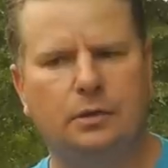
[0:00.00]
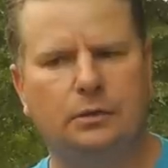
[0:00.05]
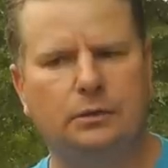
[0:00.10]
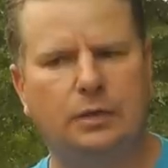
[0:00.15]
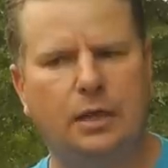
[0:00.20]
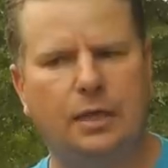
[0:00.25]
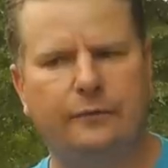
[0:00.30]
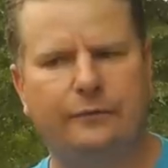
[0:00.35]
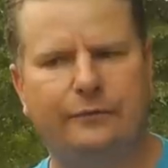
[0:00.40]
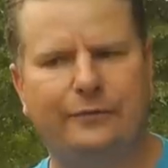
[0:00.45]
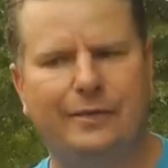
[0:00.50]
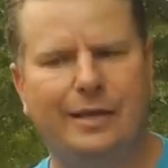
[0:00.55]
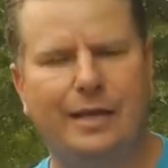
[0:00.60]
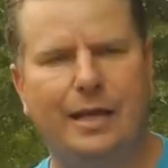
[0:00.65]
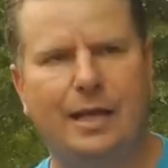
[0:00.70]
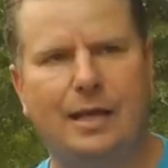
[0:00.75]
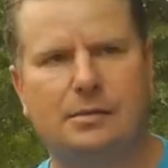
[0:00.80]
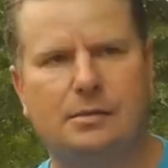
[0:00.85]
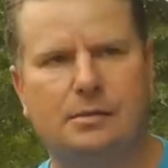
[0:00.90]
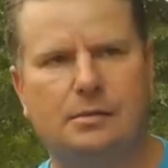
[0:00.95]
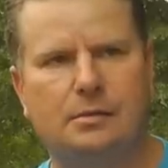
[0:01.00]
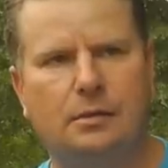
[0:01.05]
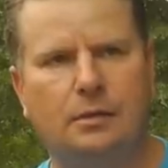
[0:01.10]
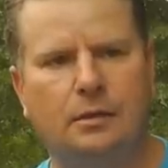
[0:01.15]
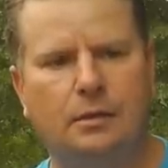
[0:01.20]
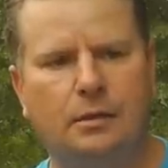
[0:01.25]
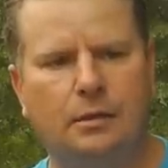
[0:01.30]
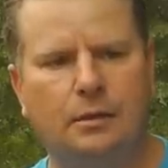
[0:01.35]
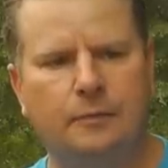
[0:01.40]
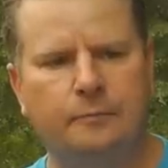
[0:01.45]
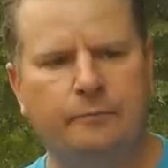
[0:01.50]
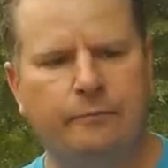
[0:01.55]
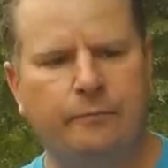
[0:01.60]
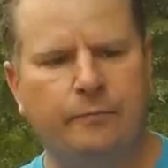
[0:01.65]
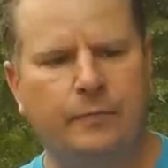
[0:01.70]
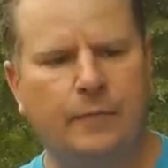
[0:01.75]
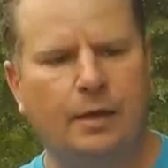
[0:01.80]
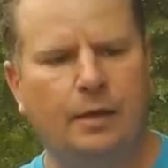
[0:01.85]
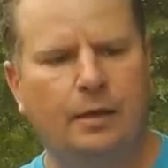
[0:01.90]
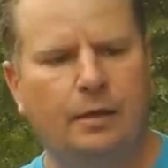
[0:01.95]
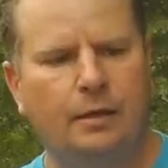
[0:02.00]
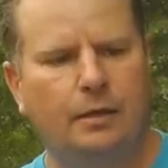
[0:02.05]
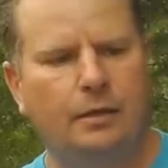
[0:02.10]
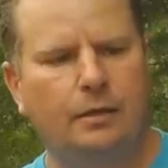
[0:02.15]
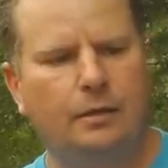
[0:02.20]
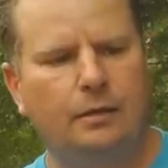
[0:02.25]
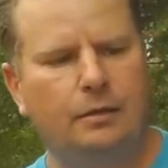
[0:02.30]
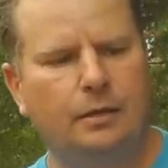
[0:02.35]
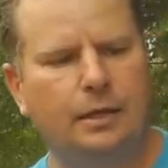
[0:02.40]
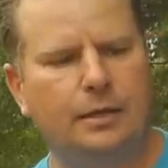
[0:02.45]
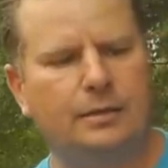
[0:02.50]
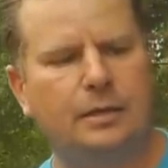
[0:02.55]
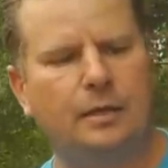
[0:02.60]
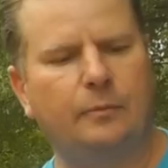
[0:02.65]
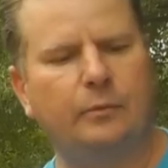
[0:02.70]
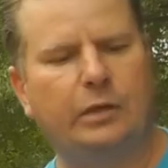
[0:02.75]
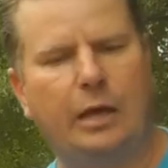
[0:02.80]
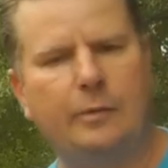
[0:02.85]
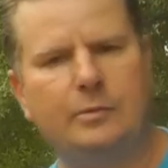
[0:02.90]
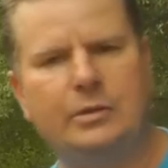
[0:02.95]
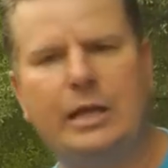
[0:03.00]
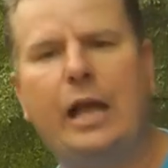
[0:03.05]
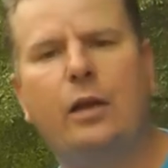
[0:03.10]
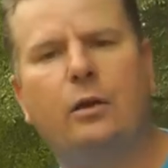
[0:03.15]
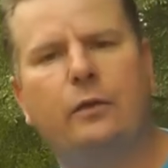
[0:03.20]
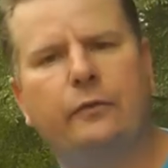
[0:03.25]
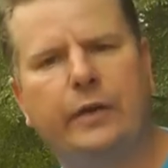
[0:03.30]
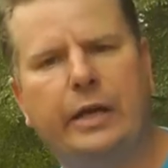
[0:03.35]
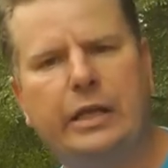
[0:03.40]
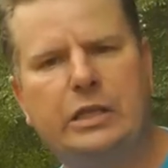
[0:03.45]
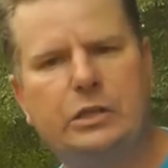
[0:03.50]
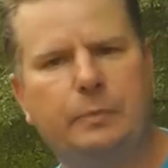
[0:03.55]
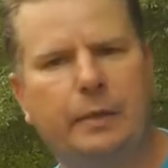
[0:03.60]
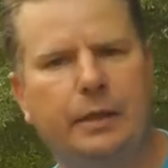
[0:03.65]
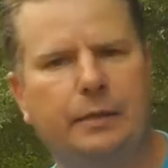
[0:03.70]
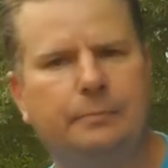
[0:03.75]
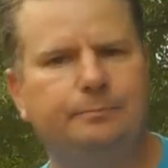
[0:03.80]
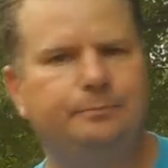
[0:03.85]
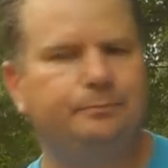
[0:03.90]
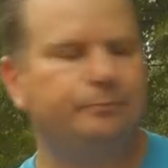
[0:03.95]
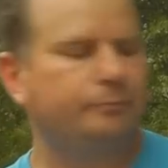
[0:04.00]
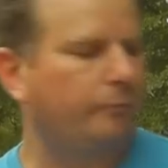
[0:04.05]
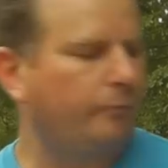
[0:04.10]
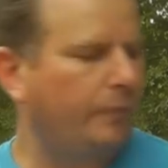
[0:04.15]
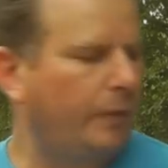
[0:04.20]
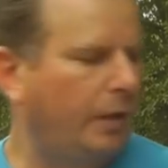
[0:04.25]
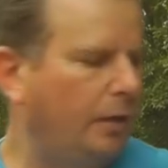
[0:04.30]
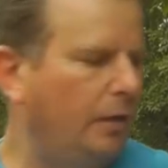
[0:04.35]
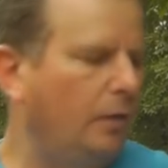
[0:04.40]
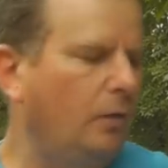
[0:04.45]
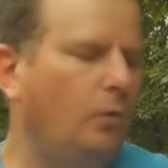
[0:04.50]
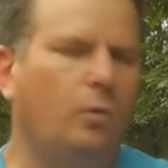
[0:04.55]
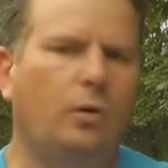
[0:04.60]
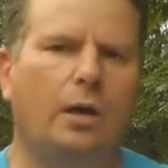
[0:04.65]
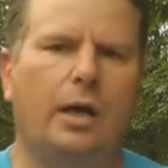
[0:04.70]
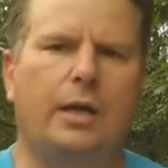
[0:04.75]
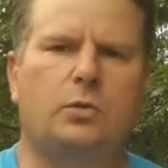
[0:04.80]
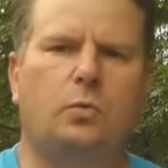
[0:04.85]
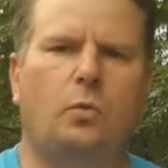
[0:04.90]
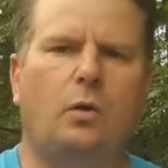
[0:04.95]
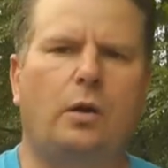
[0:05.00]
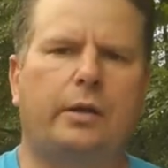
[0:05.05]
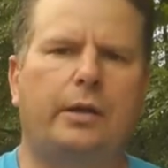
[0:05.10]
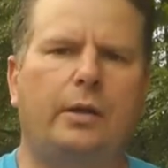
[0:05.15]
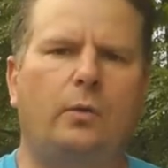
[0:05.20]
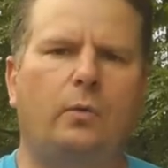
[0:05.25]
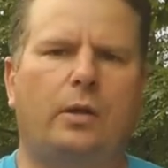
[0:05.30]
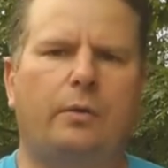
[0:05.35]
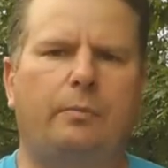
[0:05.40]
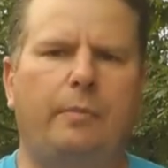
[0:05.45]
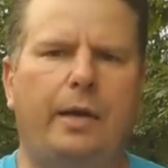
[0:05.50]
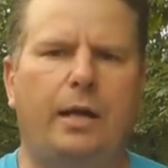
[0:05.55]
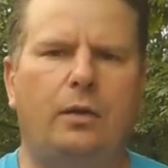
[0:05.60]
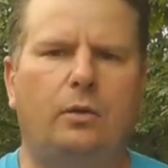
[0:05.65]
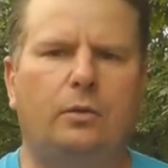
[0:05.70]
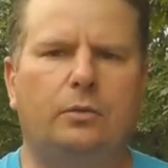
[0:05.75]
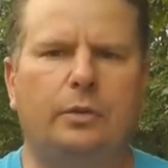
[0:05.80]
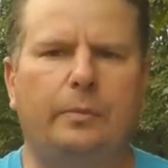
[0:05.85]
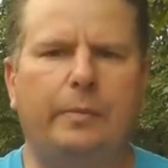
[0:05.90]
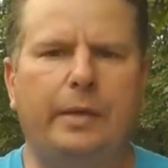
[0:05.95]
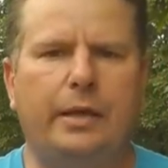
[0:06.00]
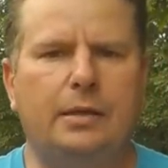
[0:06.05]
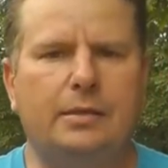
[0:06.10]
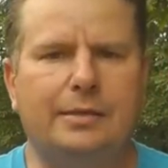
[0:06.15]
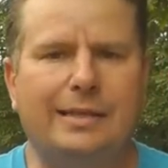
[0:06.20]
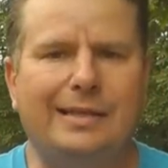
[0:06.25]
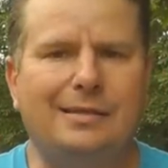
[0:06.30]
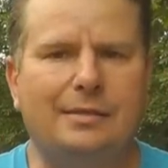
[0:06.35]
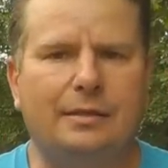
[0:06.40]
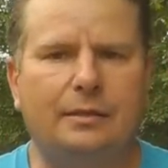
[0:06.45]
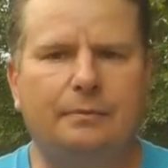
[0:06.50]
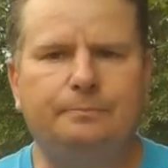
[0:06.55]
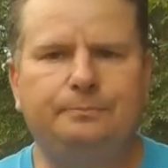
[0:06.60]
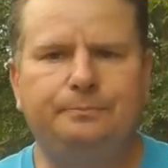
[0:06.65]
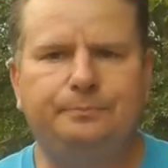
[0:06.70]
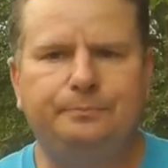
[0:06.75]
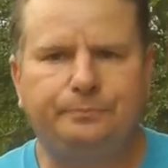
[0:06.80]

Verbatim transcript: a lot of finesse that sometimes aggravates me, whereas working with metal to me is easy.